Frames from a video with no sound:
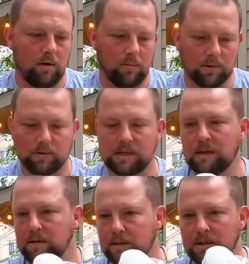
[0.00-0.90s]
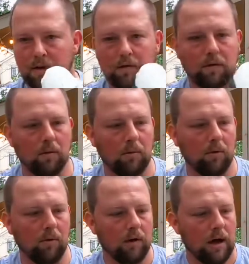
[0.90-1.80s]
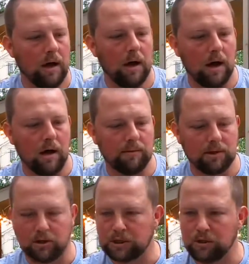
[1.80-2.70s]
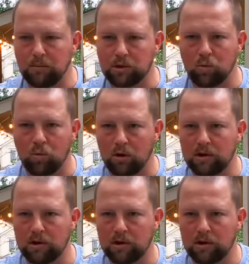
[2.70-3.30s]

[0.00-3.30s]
almost insufferable. Took so much work